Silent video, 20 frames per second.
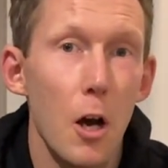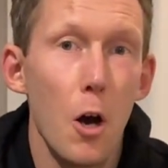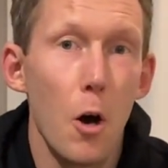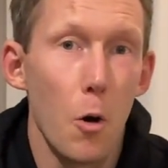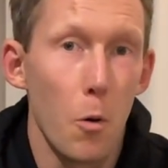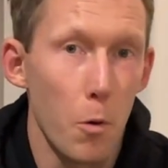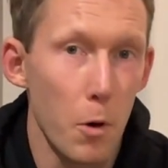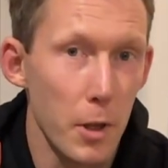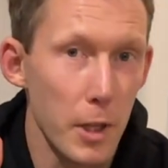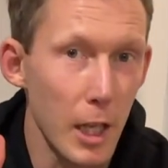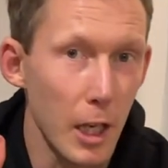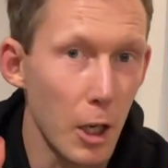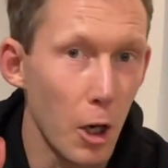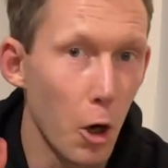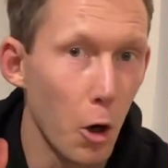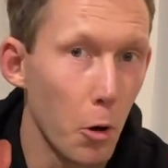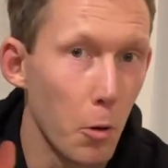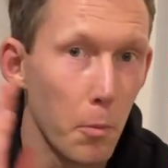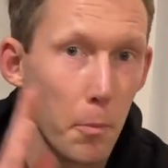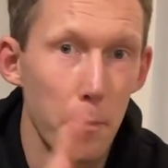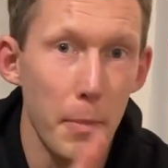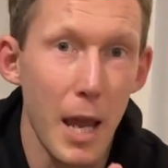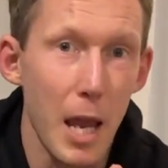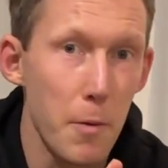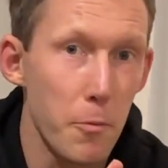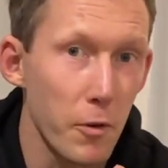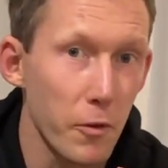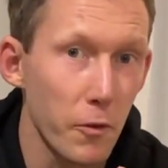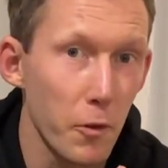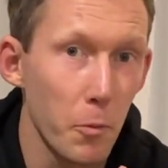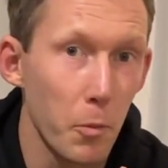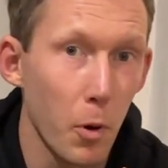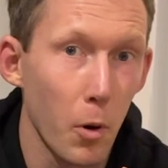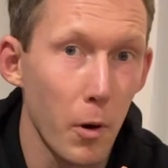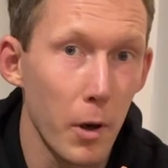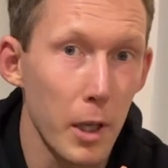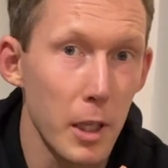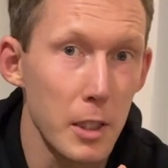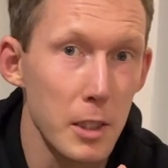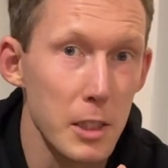where they go pay per view
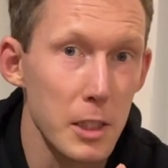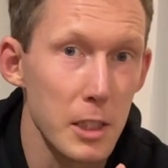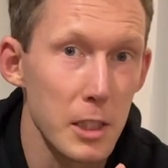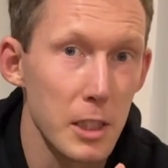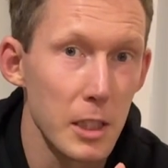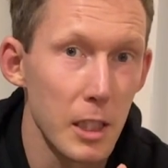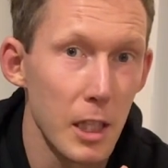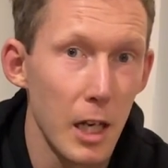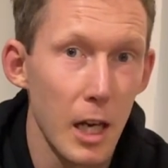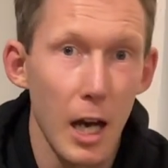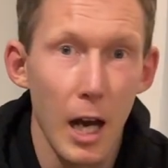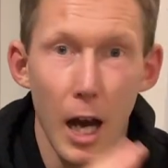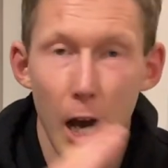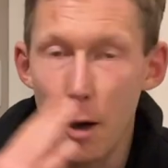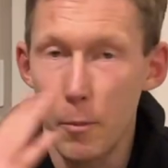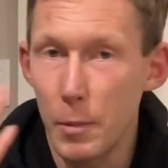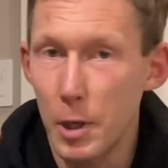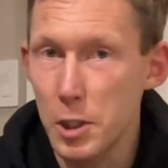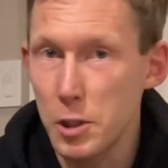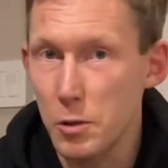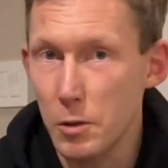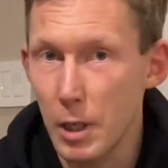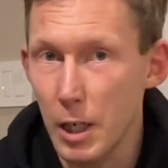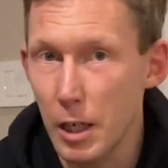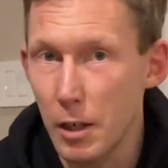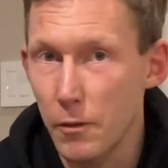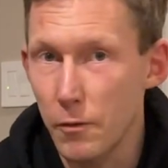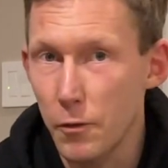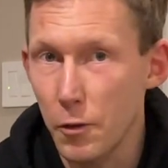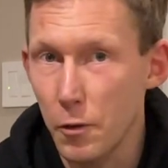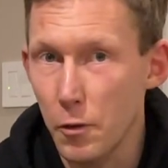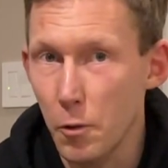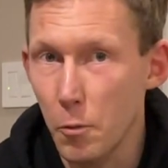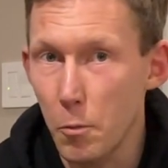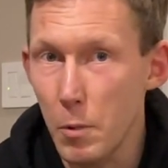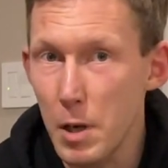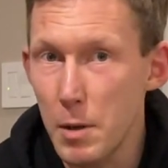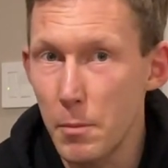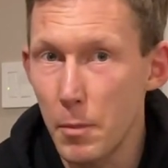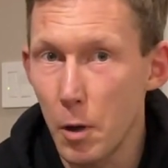points, how much they're getting for the
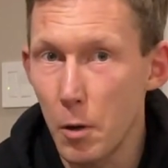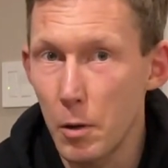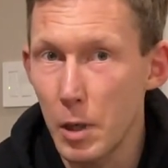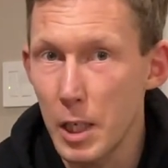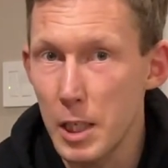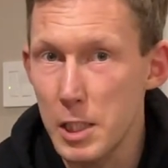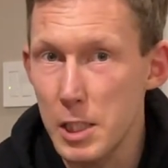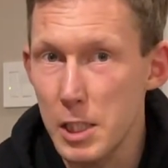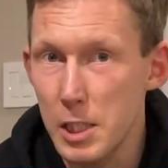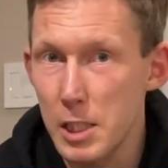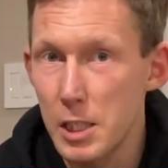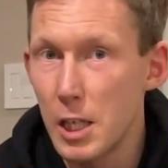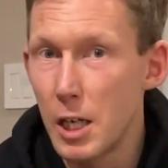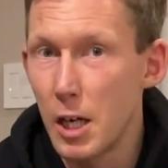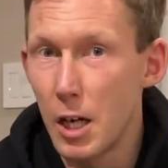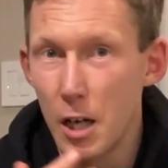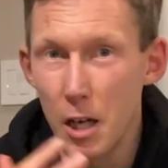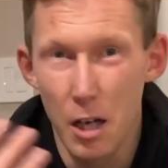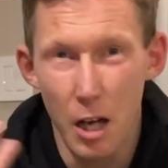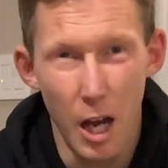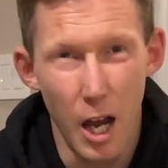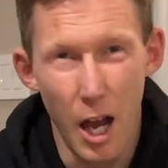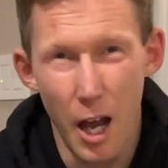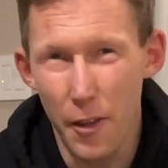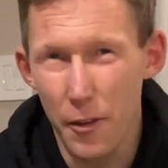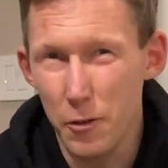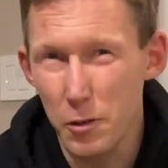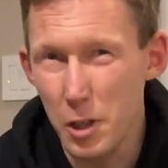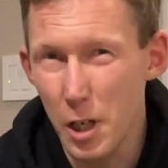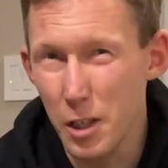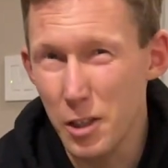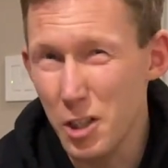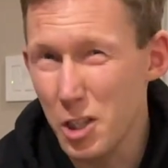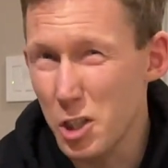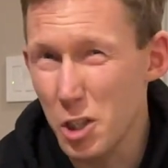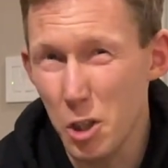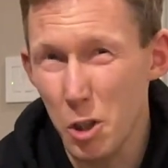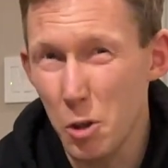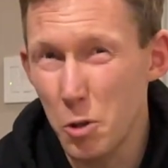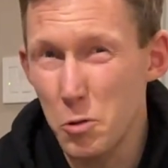win bonus, other
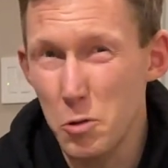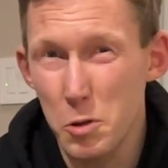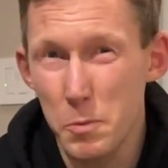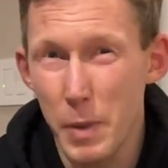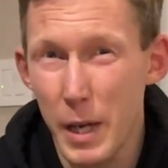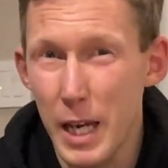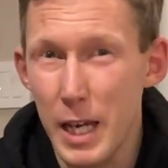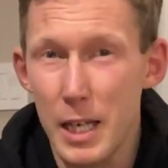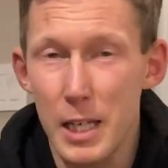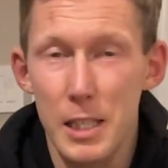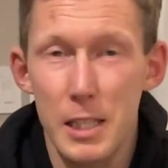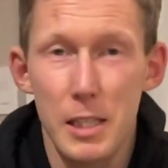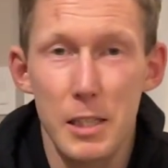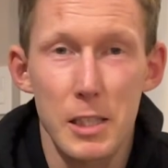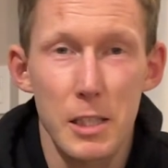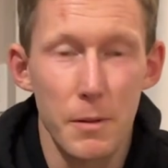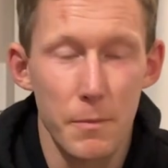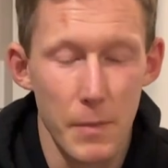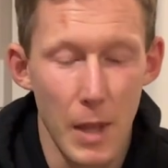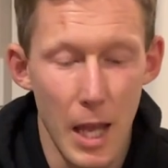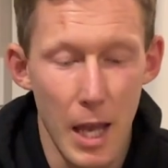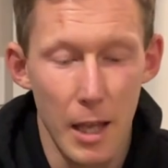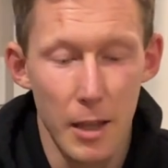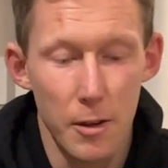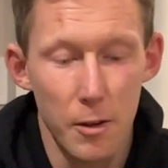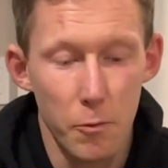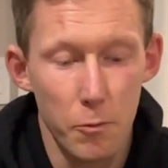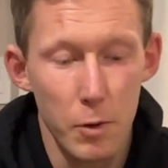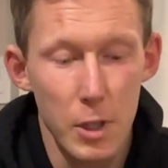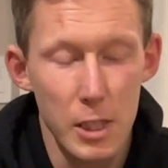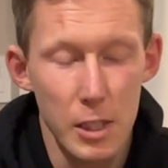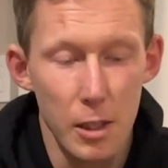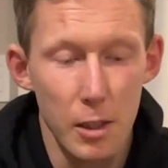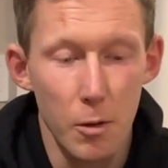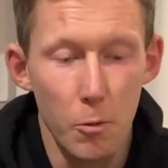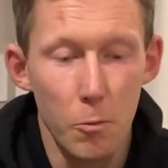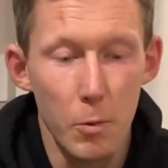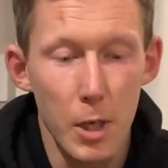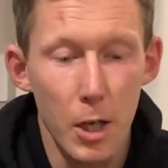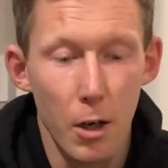undisclosed pays. And the reason
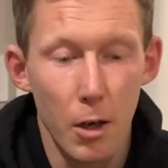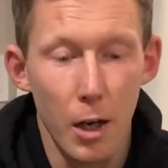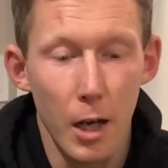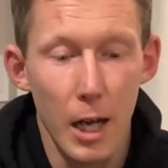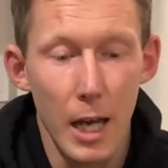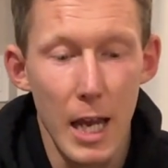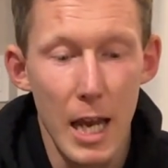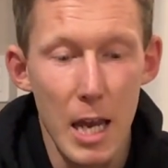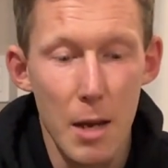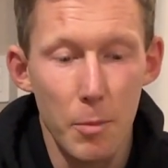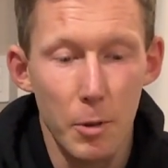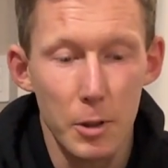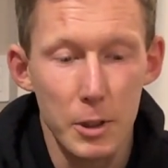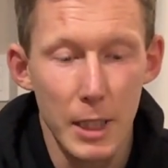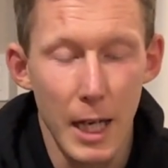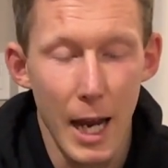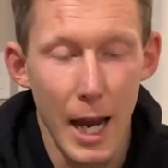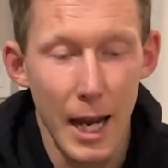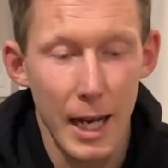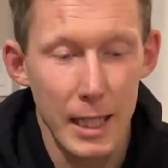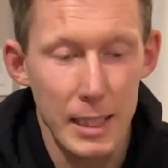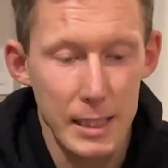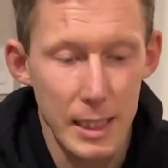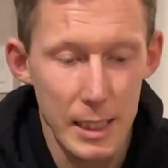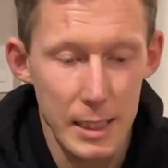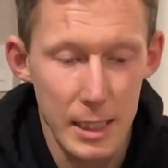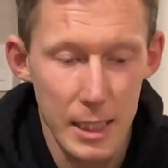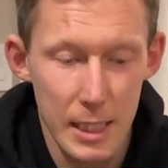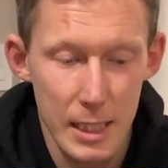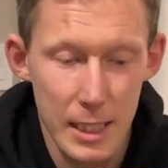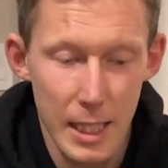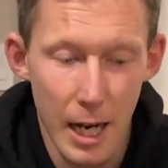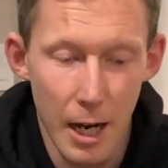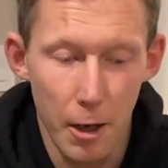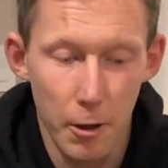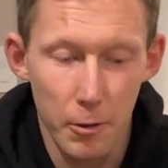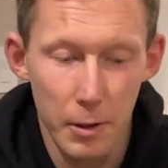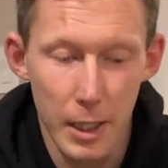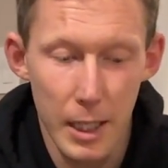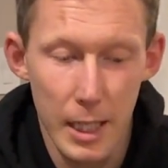that we are able to access this
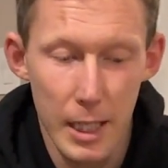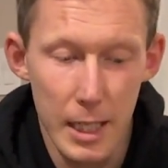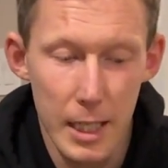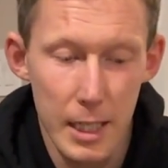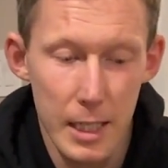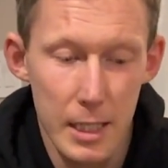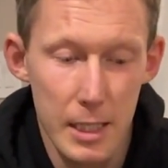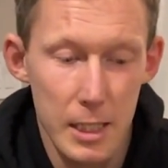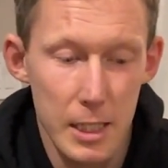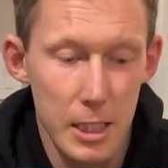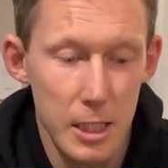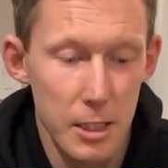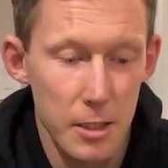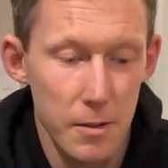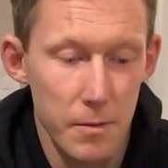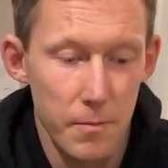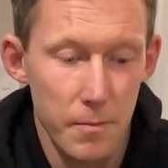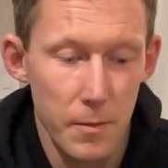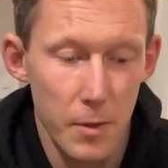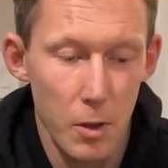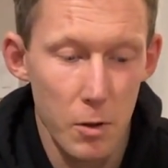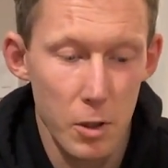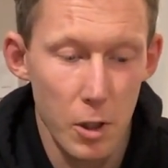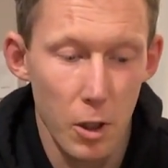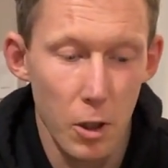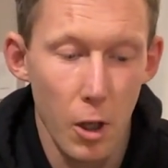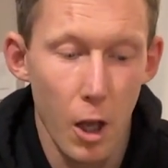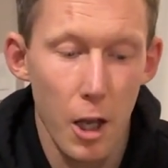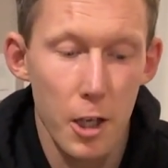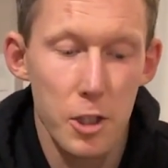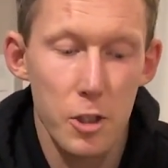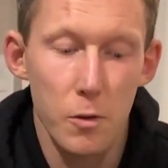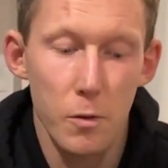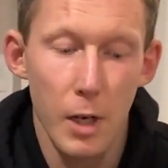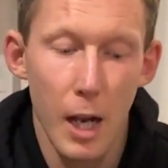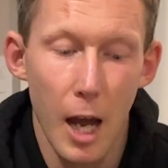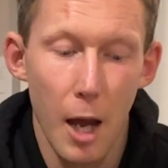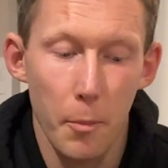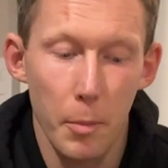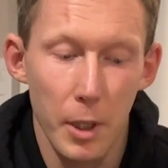now is there's a lawsuit
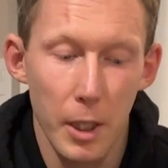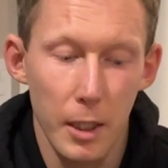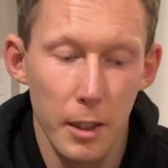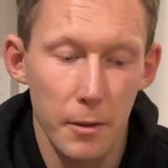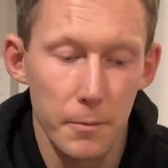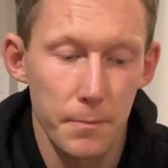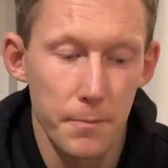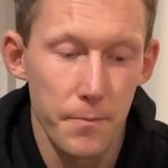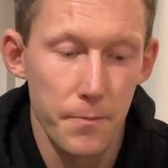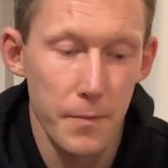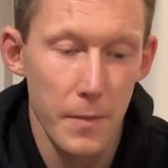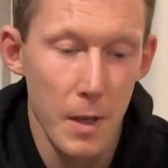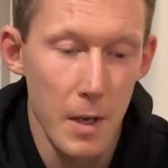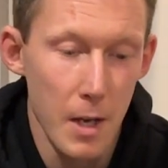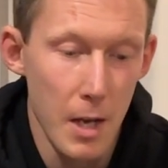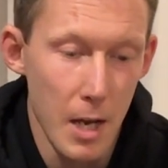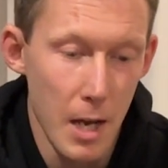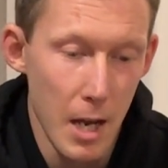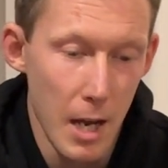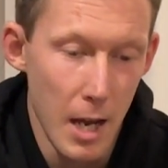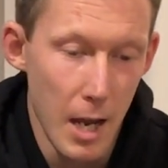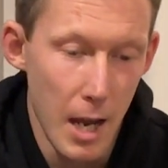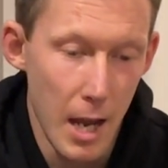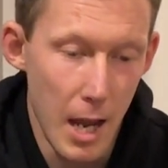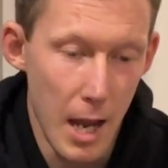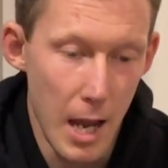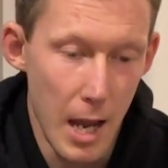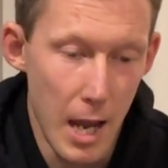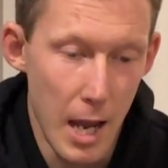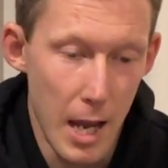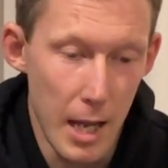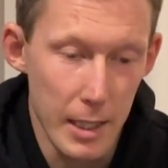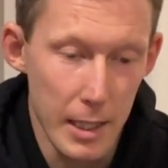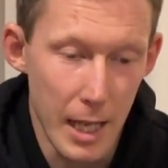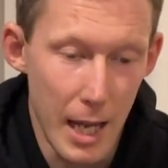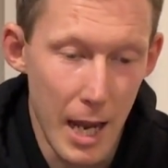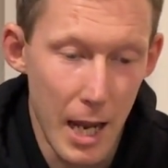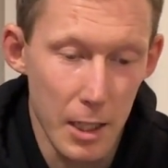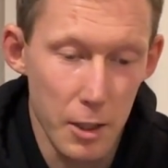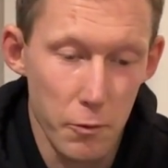happening and they
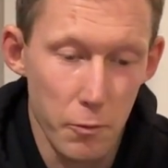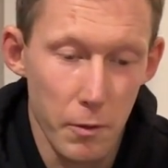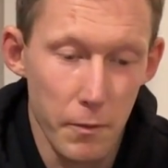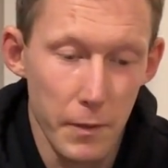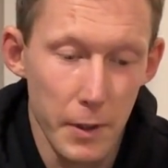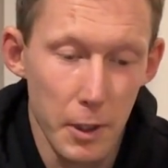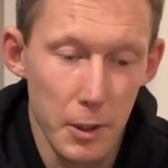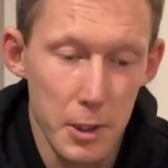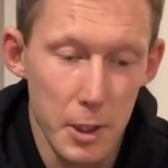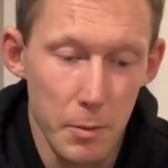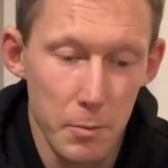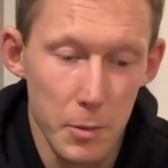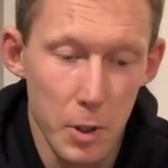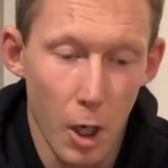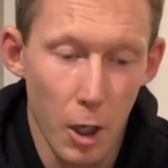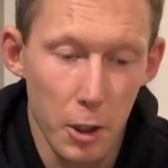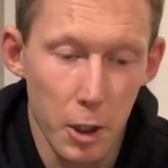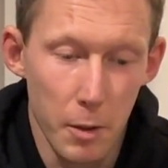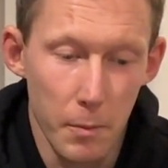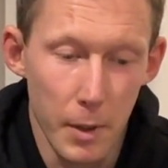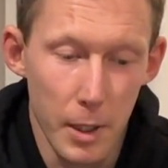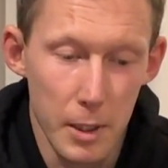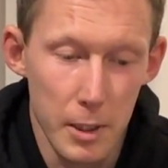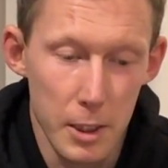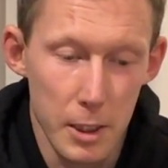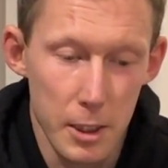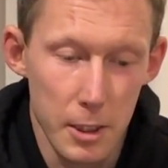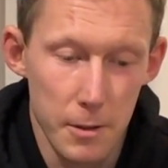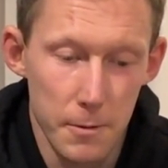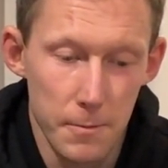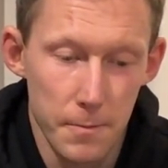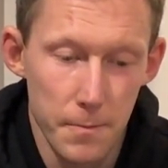had to reveal some documents.